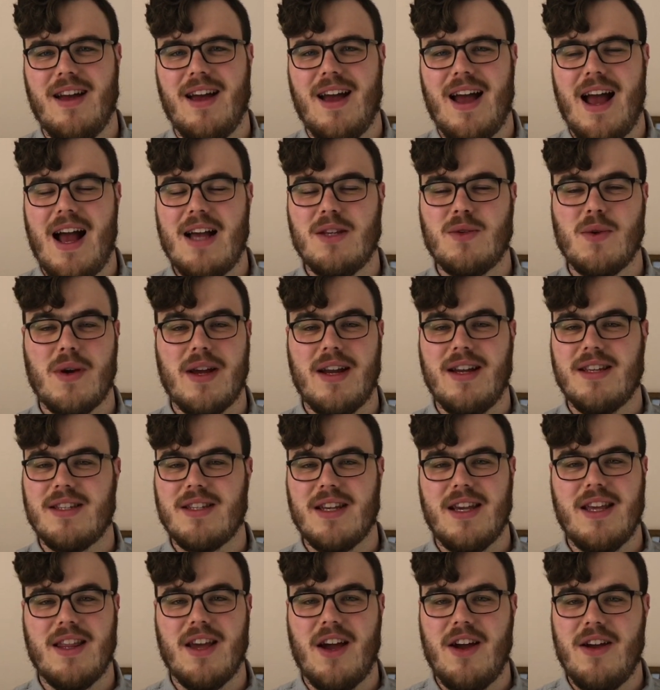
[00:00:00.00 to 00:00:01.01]
As we're going to
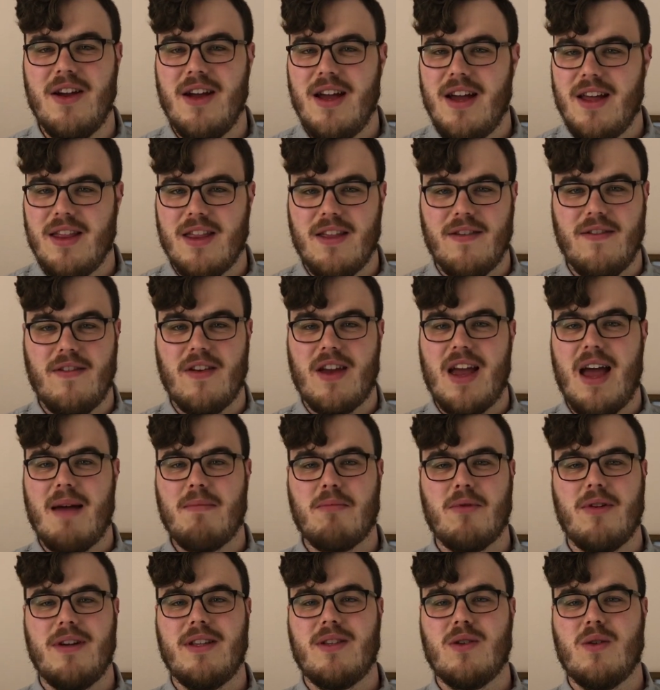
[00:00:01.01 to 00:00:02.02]
see though, the
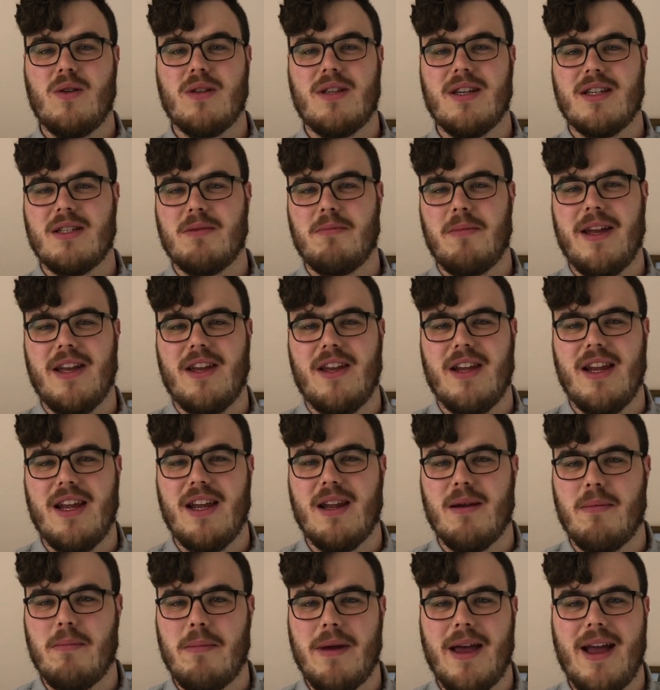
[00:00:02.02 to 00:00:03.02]
vocabulary tool doesn't mean you need
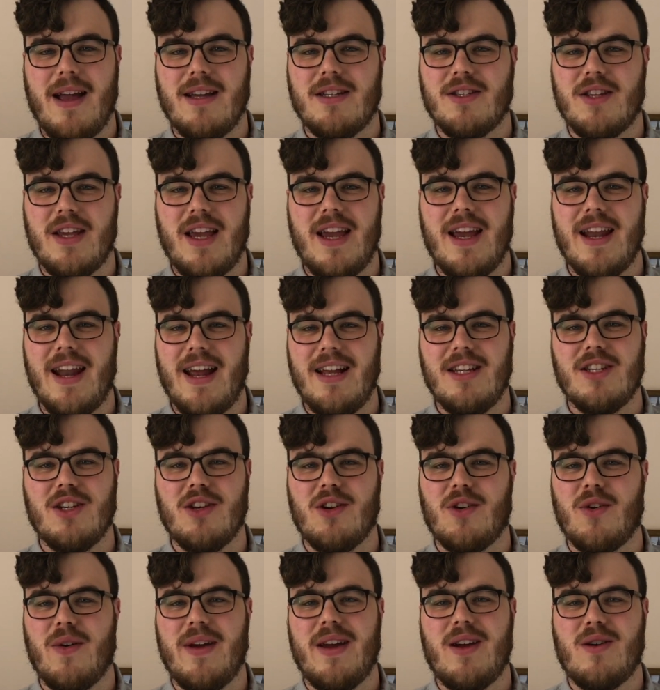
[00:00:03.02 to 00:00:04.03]
a PhD in ancient
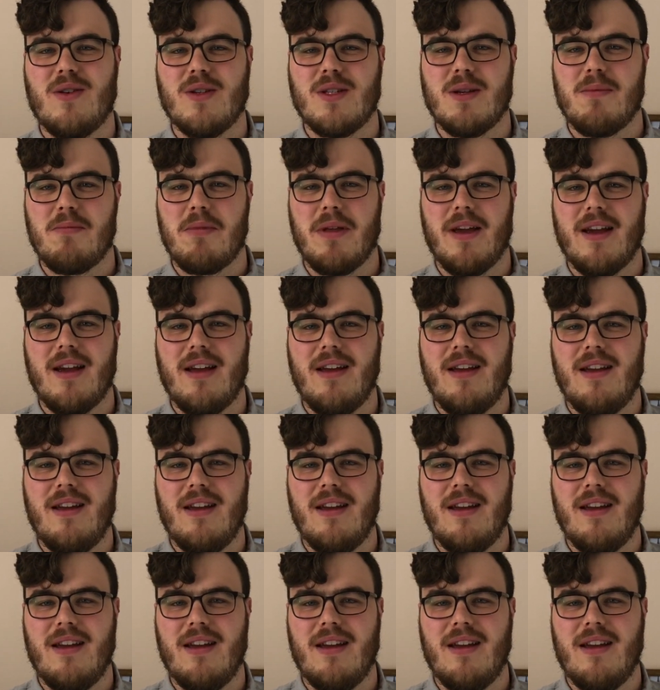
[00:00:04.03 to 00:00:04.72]
Greek or something.